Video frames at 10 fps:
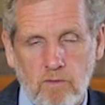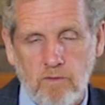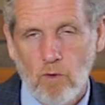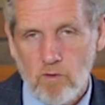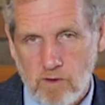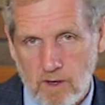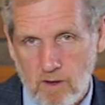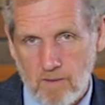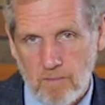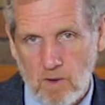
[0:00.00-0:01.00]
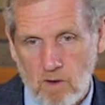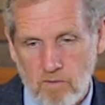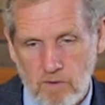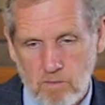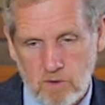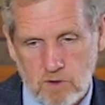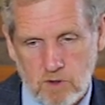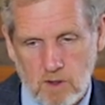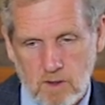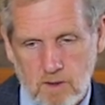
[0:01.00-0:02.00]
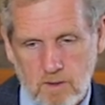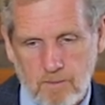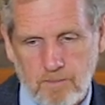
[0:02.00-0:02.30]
forerunner of the Messiah.